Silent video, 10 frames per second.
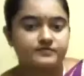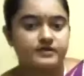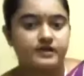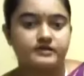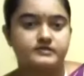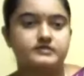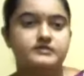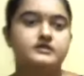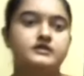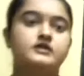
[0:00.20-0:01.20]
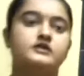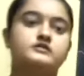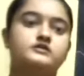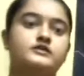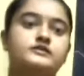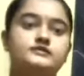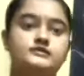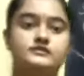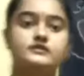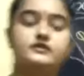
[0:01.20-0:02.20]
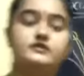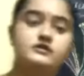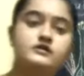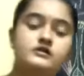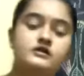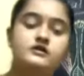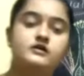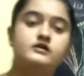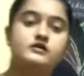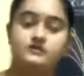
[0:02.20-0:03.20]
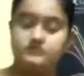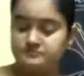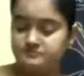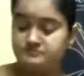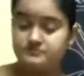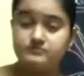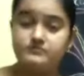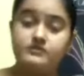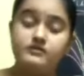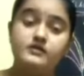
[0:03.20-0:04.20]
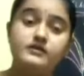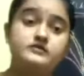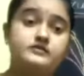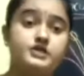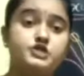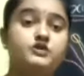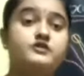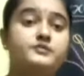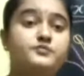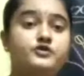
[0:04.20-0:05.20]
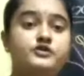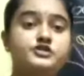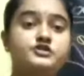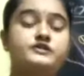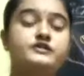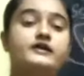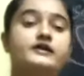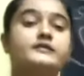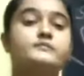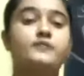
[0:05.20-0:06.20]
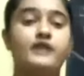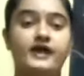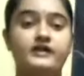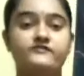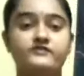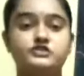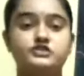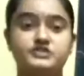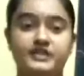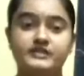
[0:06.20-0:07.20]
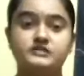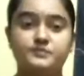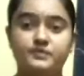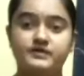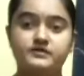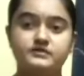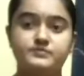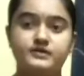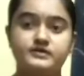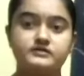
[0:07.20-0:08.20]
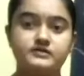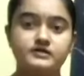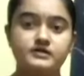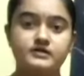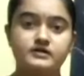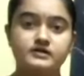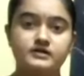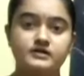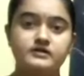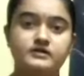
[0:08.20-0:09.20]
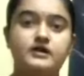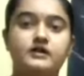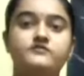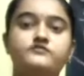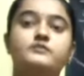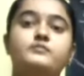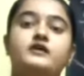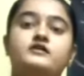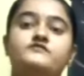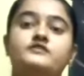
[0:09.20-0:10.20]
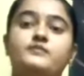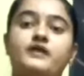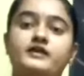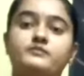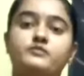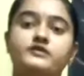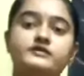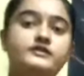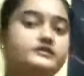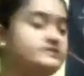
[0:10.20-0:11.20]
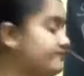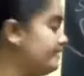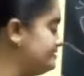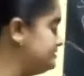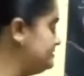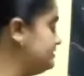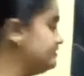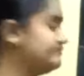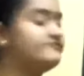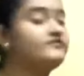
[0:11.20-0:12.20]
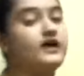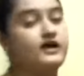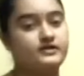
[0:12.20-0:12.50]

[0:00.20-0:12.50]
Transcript: Yes. So listen, um, sexual reproduction in plant which takes place by the colorful part of the plant body, that is by the flower.